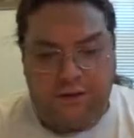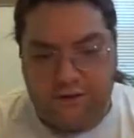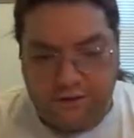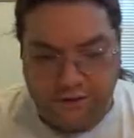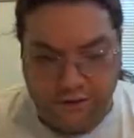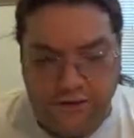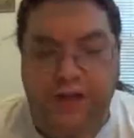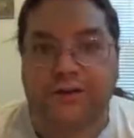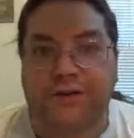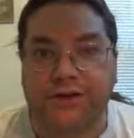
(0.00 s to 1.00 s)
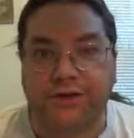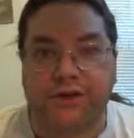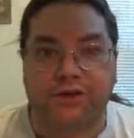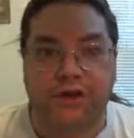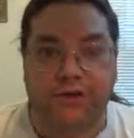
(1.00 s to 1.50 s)
And there's a share feature you
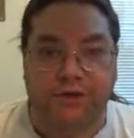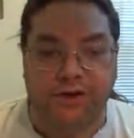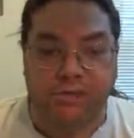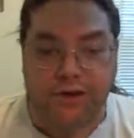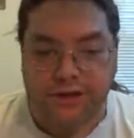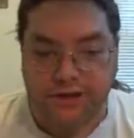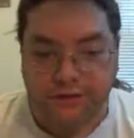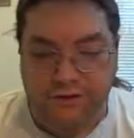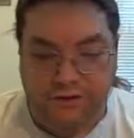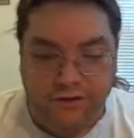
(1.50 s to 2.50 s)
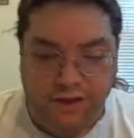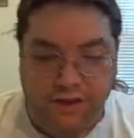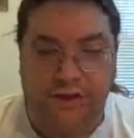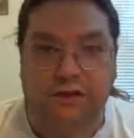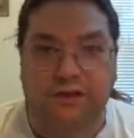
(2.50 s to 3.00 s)
can share where your bike is. If you, do
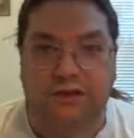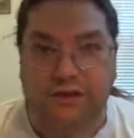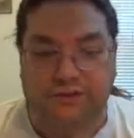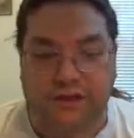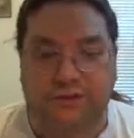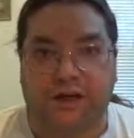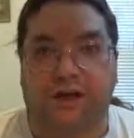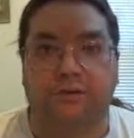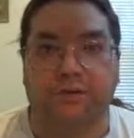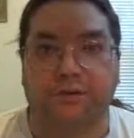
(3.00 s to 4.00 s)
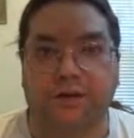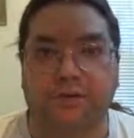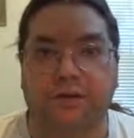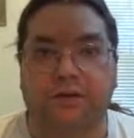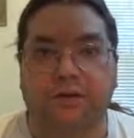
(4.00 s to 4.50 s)
like, a, like if you have a company where you
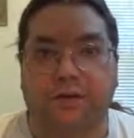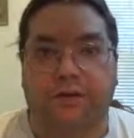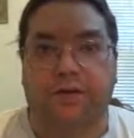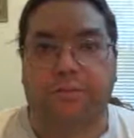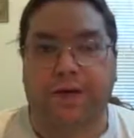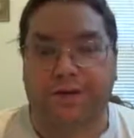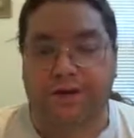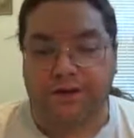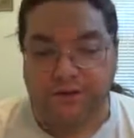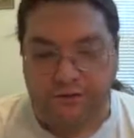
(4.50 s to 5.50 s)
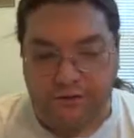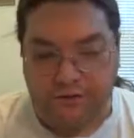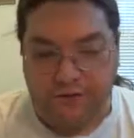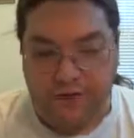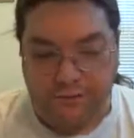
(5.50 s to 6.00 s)
want to rent bikes out, you'll be able
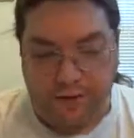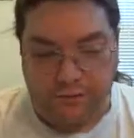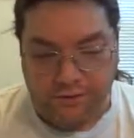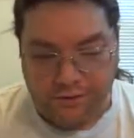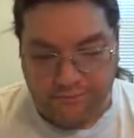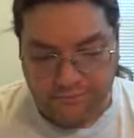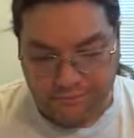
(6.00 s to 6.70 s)
to find them that way.